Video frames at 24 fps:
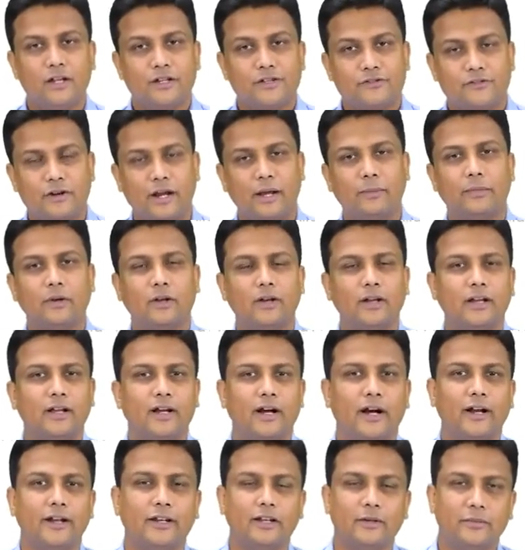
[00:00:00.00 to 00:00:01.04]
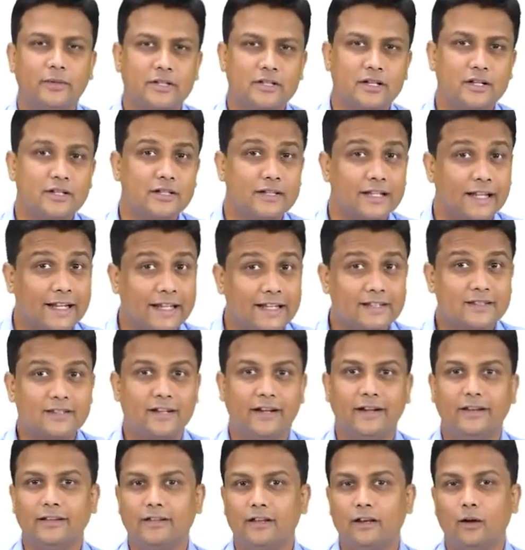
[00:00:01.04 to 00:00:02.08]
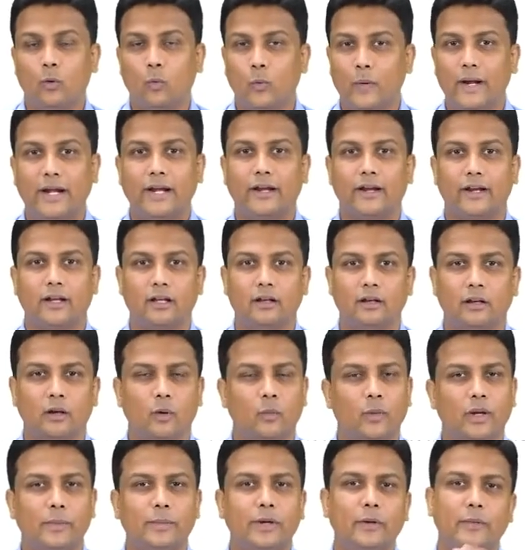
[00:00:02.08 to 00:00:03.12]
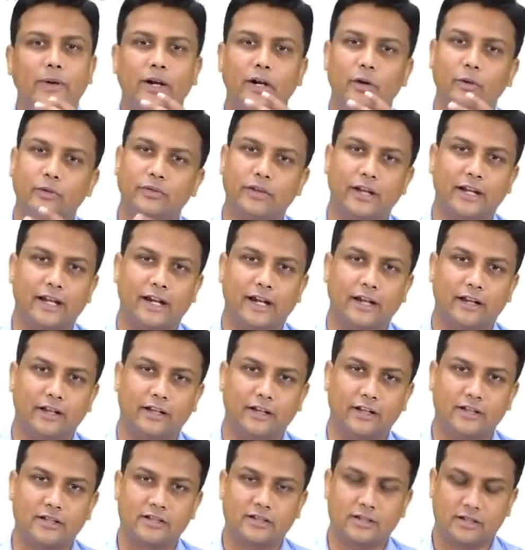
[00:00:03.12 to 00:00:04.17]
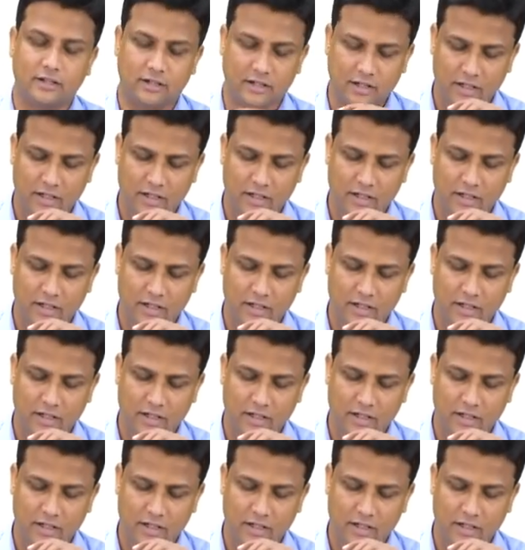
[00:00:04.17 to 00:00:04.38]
Trabeculae carneae muscles inside the ventricle will be divided into three categories.